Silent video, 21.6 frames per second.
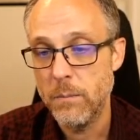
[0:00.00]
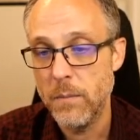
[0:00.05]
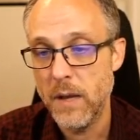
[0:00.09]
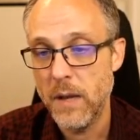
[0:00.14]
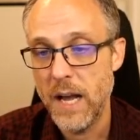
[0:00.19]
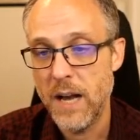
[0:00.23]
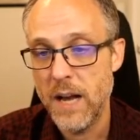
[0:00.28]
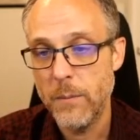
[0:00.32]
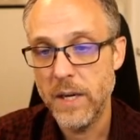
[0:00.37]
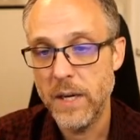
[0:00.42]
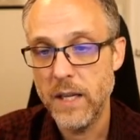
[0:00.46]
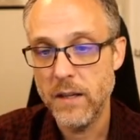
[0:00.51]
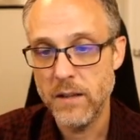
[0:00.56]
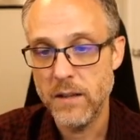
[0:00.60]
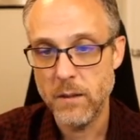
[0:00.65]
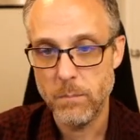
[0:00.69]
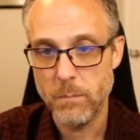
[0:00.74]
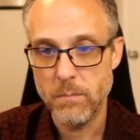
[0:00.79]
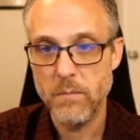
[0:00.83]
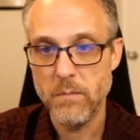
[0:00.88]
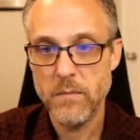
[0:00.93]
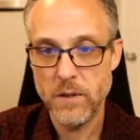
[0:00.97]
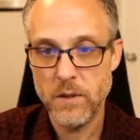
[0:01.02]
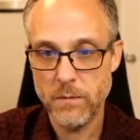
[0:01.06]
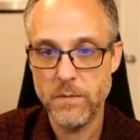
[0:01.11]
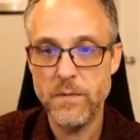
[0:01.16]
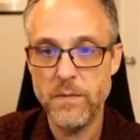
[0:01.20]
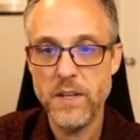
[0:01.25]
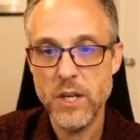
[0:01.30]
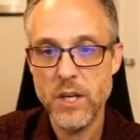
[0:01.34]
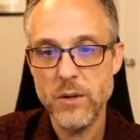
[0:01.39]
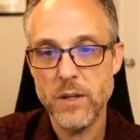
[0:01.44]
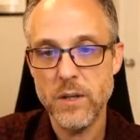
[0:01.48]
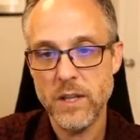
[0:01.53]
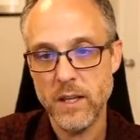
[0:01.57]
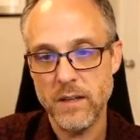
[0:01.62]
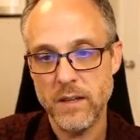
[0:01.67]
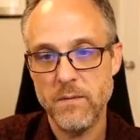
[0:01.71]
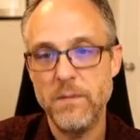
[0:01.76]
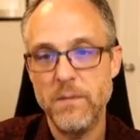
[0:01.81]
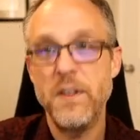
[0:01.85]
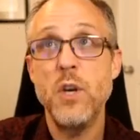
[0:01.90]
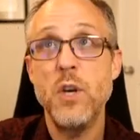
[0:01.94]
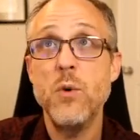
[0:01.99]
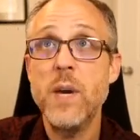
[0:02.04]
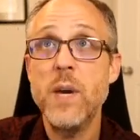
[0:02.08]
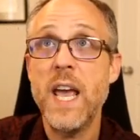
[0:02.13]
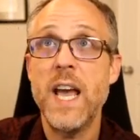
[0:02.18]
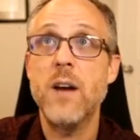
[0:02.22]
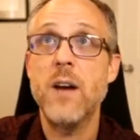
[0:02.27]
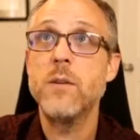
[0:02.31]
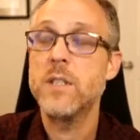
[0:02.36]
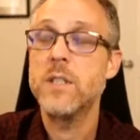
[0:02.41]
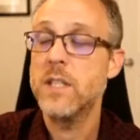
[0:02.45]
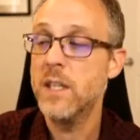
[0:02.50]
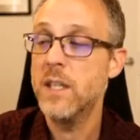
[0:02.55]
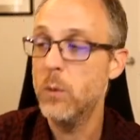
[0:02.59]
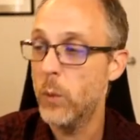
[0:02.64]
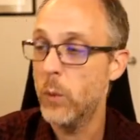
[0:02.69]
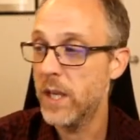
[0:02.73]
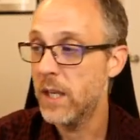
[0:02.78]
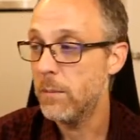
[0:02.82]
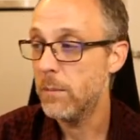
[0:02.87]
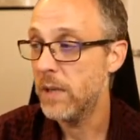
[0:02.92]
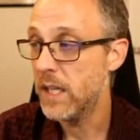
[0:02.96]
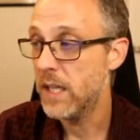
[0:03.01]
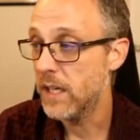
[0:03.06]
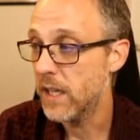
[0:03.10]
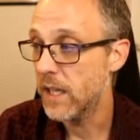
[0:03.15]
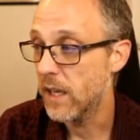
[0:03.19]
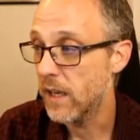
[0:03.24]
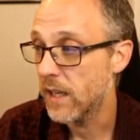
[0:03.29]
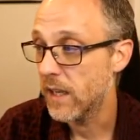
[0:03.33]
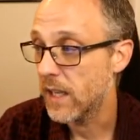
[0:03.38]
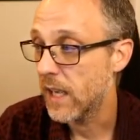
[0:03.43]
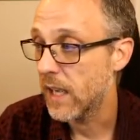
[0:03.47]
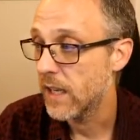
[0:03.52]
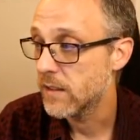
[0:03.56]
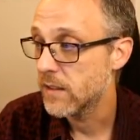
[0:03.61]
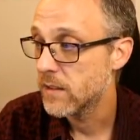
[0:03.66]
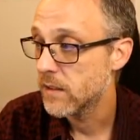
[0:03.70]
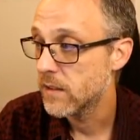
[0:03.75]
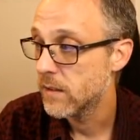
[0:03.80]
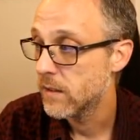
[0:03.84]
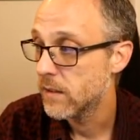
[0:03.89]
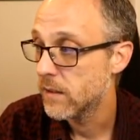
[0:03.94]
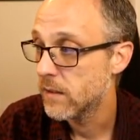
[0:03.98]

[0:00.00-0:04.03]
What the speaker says: how many the view counts in Wikipedia, I guess.